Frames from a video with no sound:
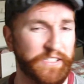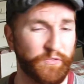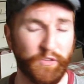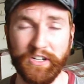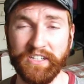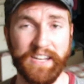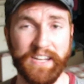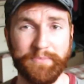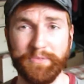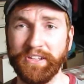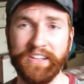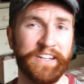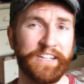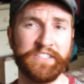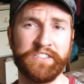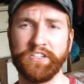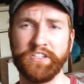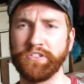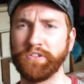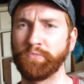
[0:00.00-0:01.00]
For example,
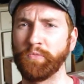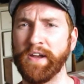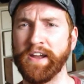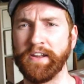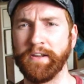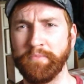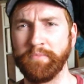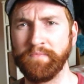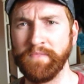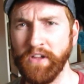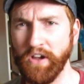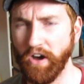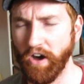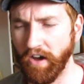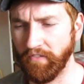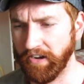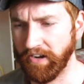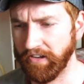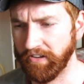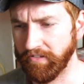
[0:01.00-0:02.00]
it's just a random
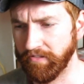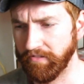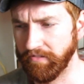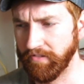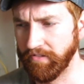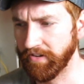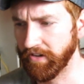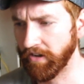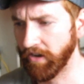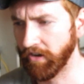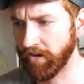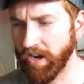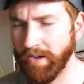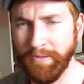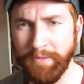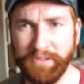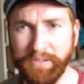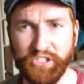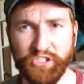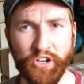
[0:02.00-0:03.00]
offhanded
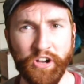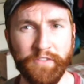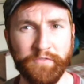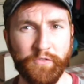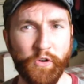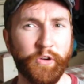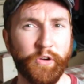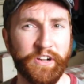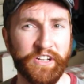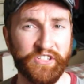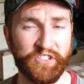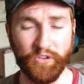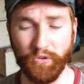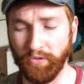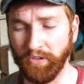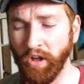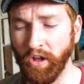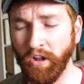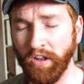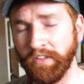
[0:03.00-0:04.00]
comment, but John Fogerty
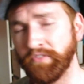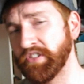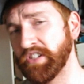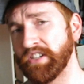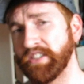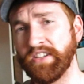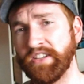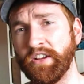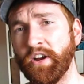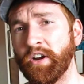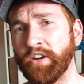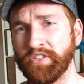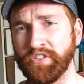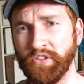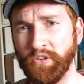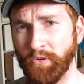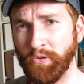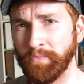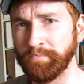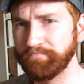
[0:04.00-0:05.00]
sold all of CCR
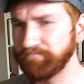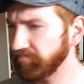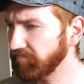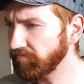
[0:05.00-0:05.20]
to,